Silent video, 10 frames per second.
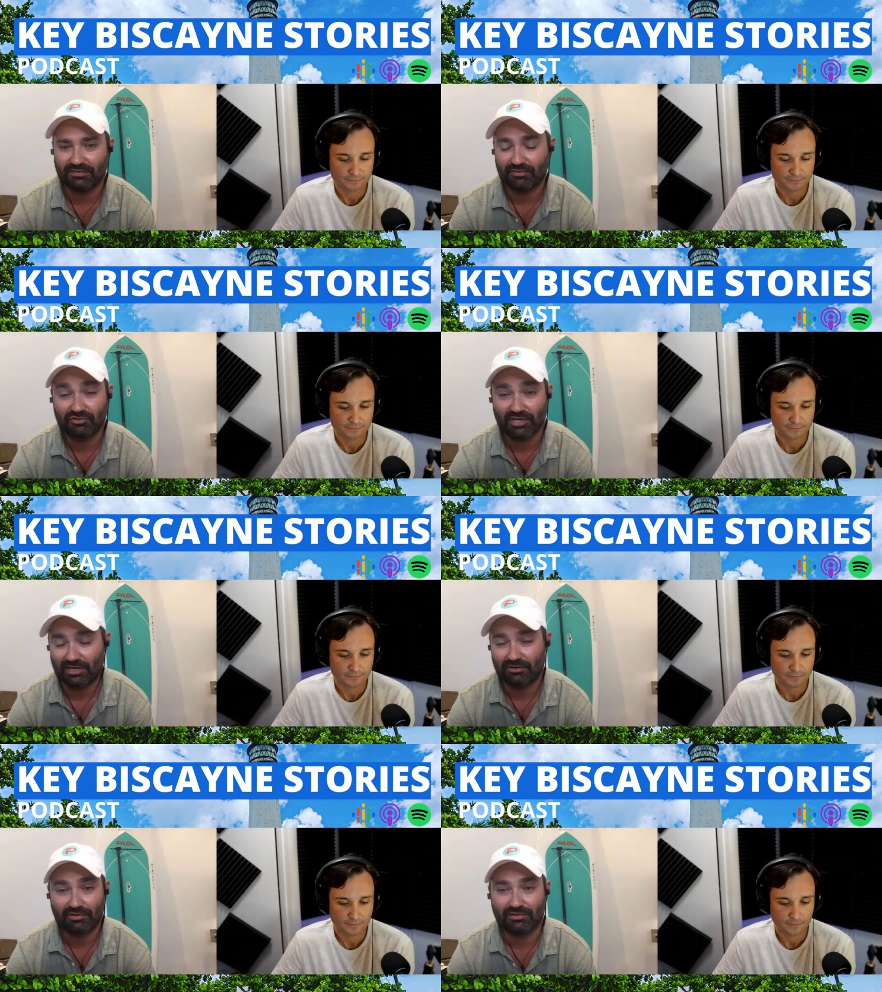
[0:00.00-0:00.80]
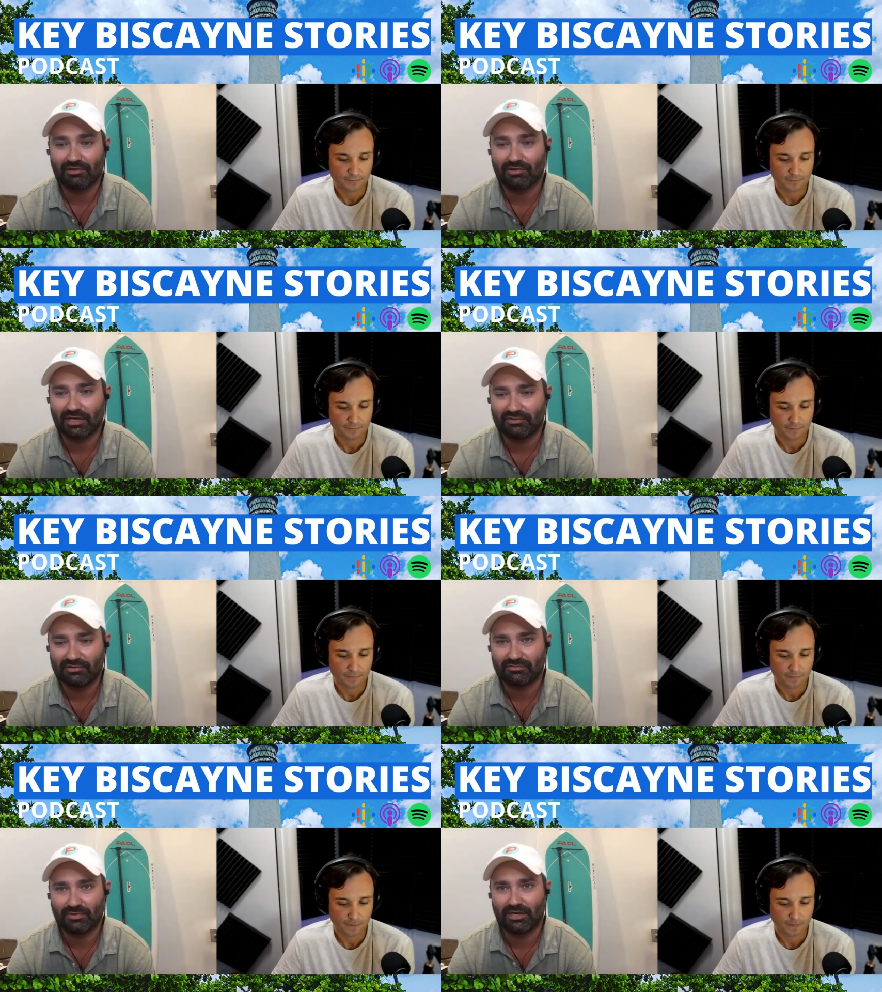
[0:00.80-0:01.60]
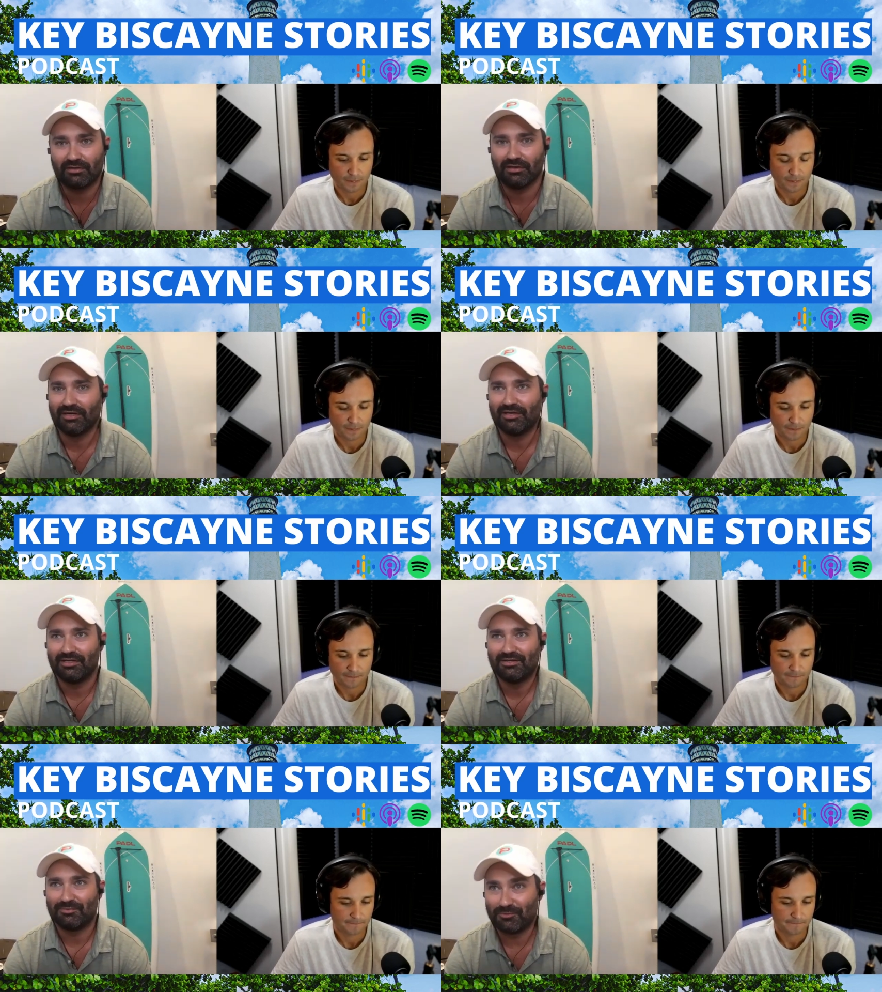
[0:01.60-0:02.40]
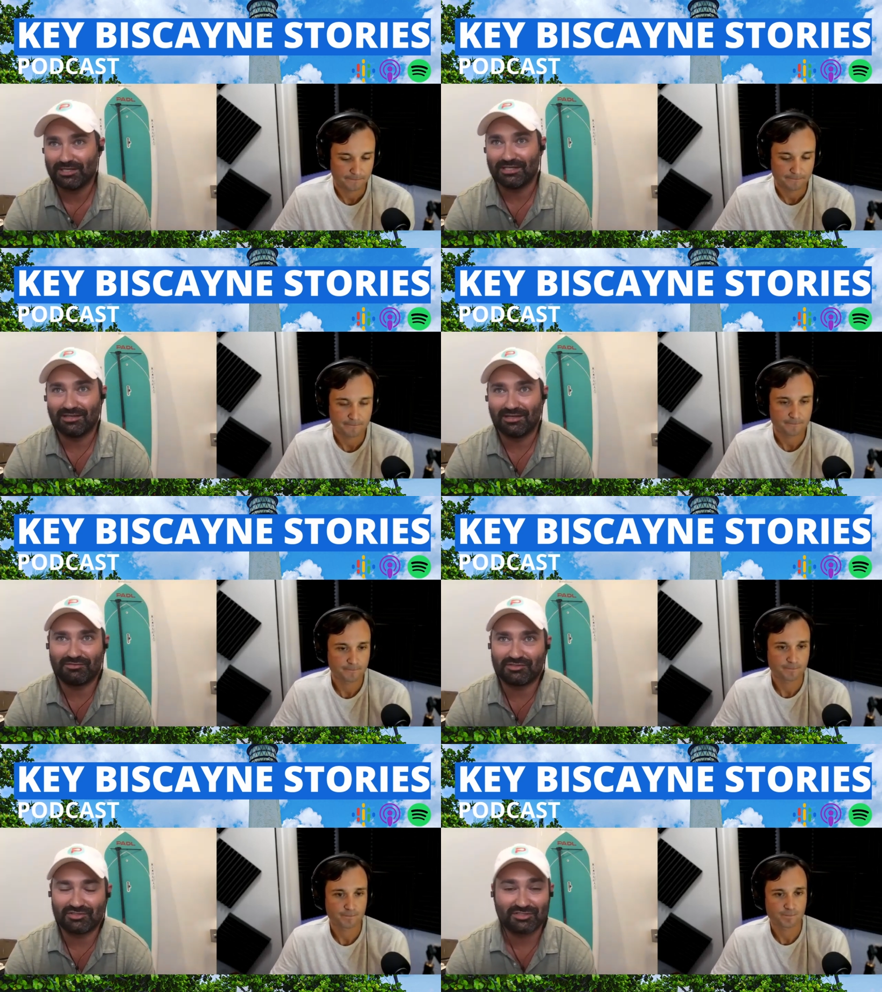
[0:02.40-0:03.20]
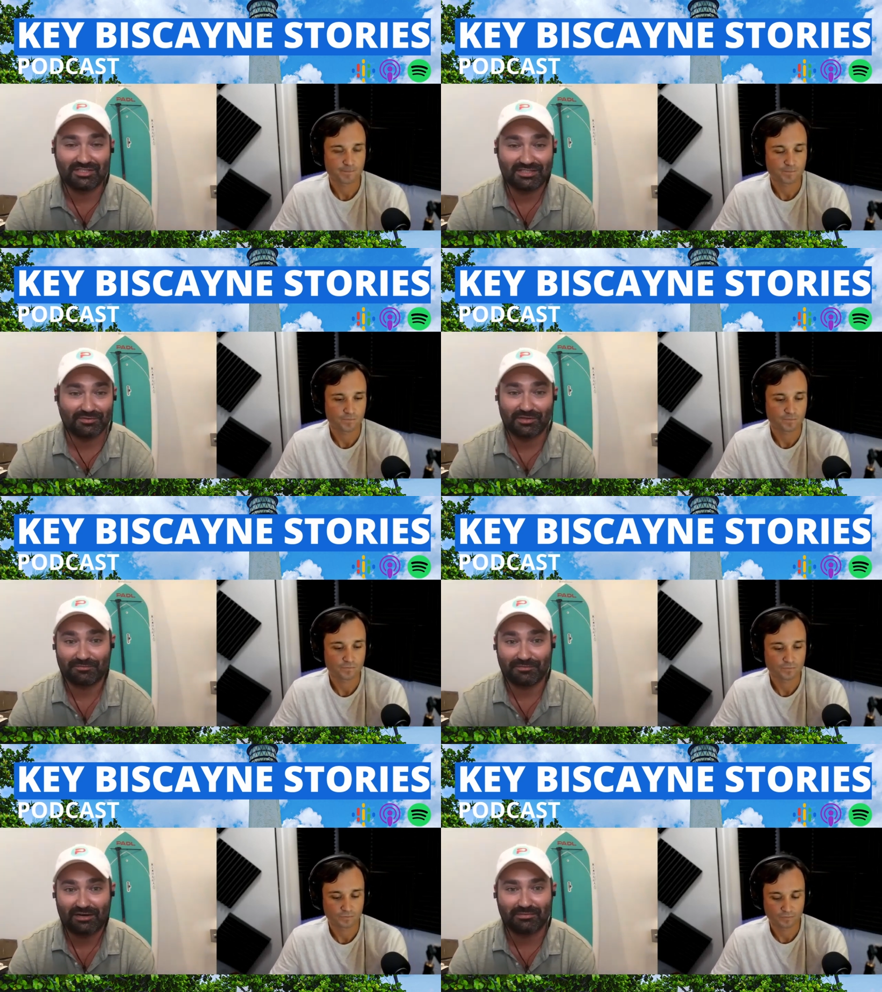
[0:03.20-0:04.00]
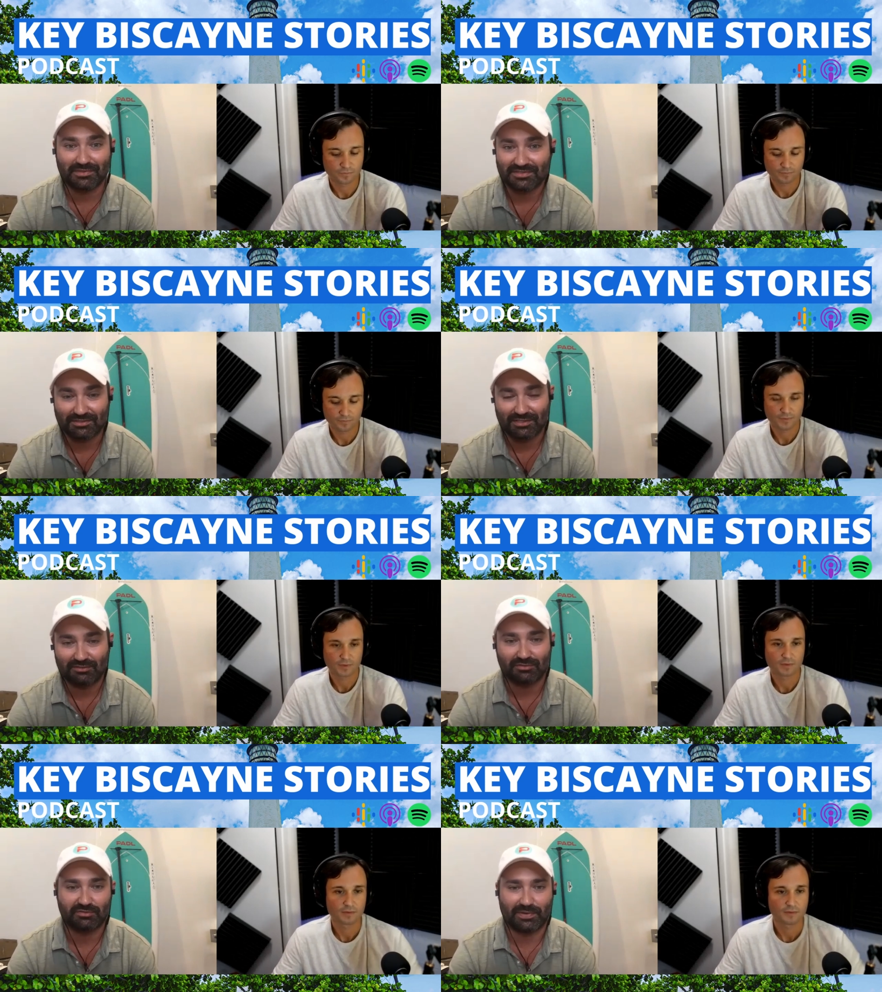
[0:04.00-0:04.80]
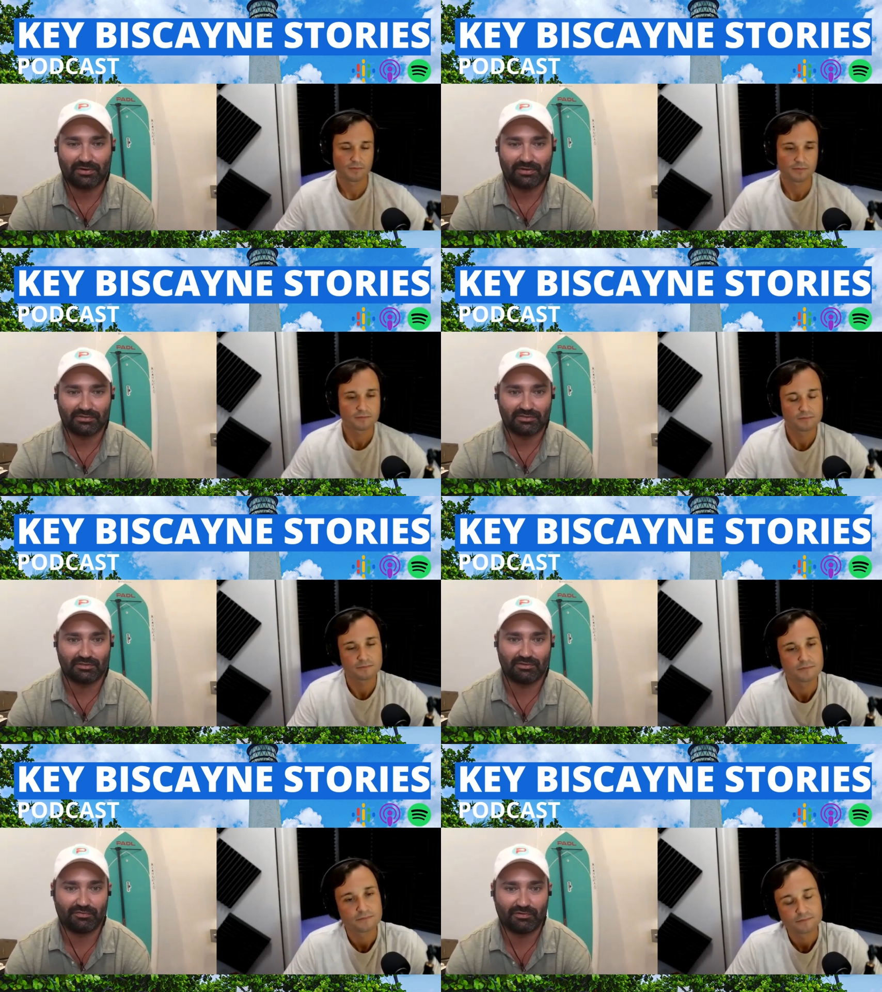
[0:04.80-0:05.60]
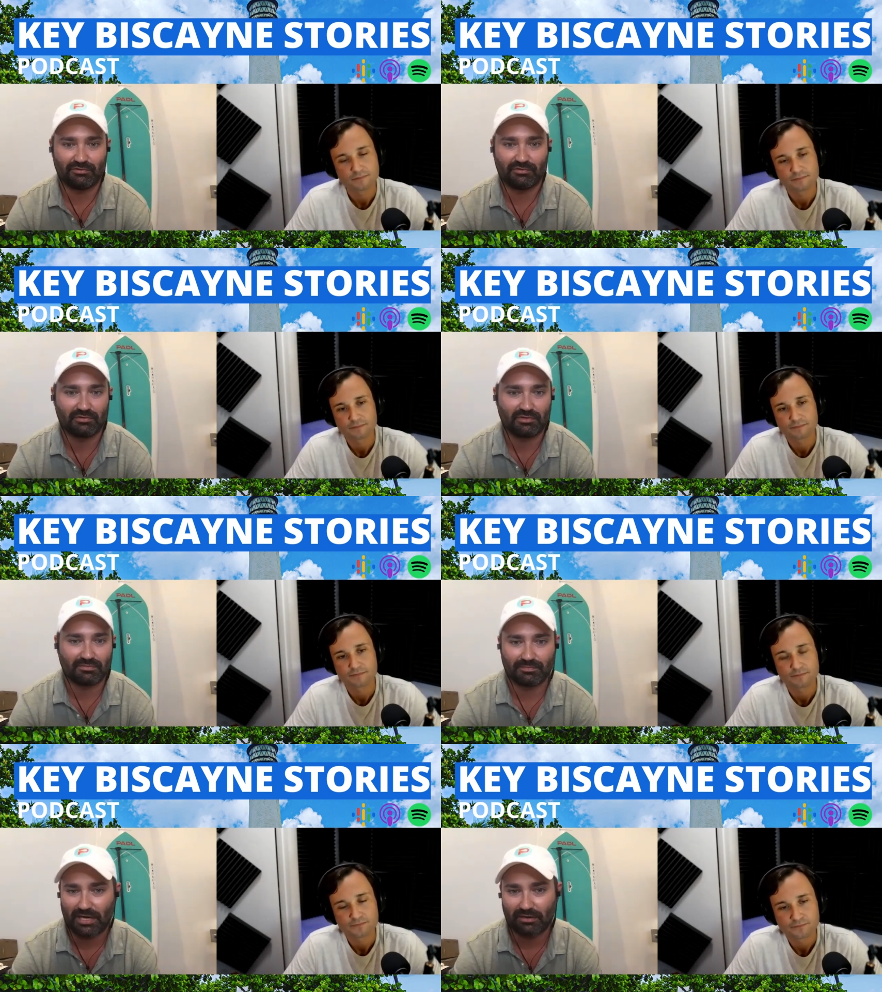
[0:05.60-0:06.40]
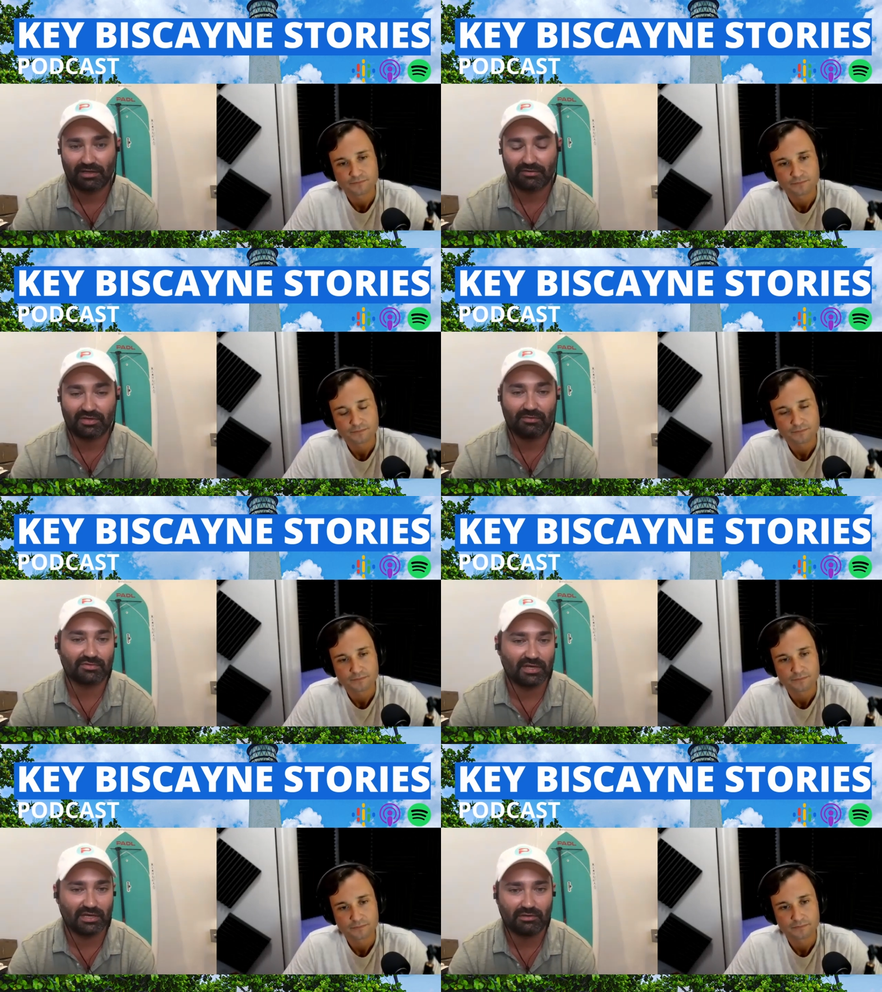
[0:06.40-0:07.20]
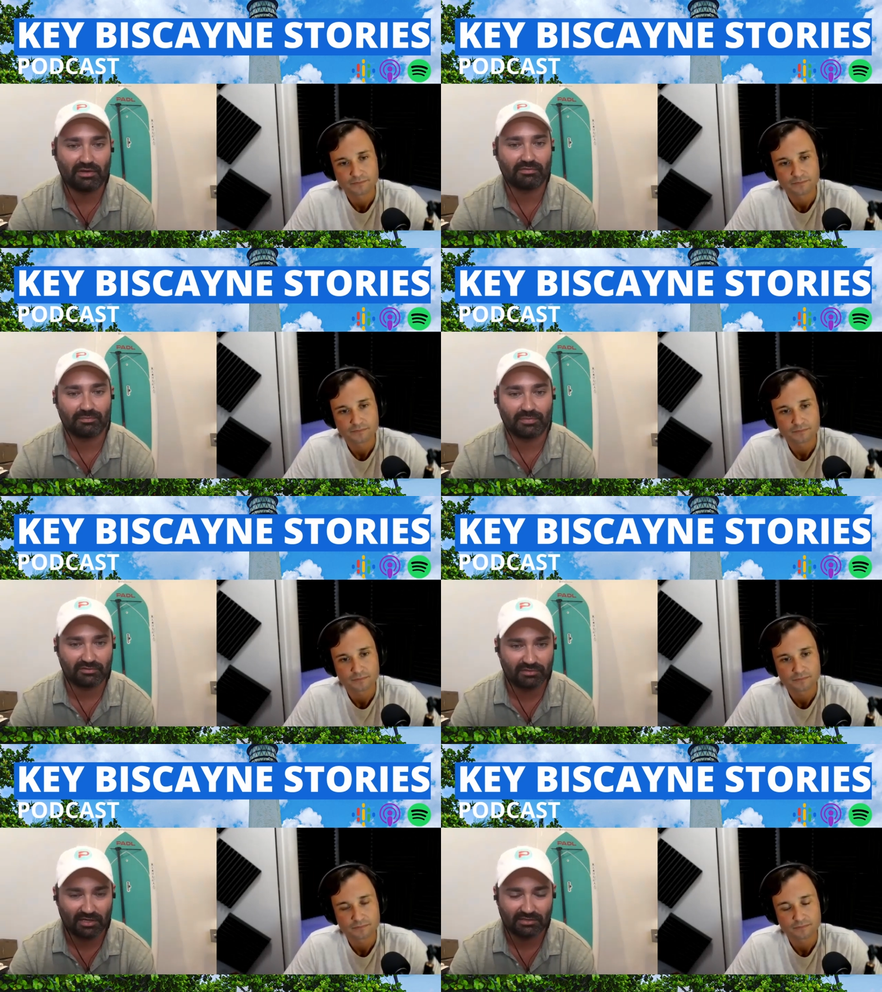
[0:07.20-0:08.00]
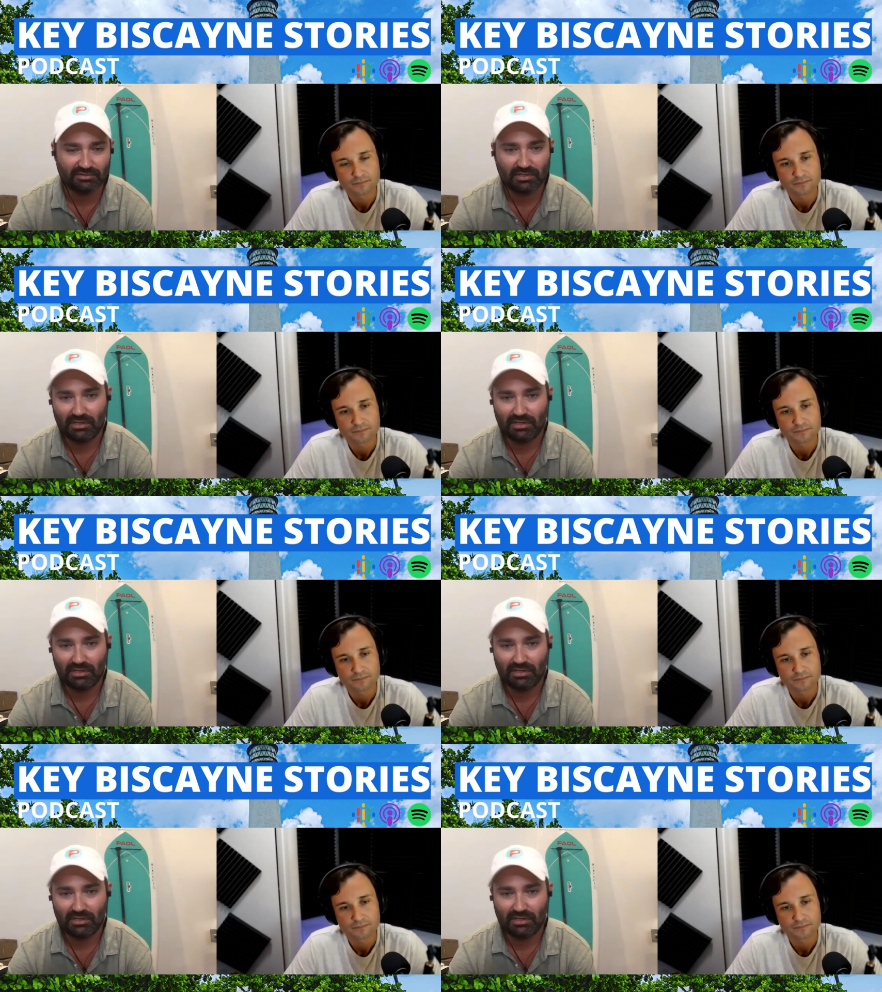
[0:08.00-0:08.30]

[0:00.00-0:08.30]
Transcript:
Speaker 1: If you check out our other locations, what I really love is just the different environments that you get to experience. So if you paddle out of Key Biscayne, you have a beach lunch.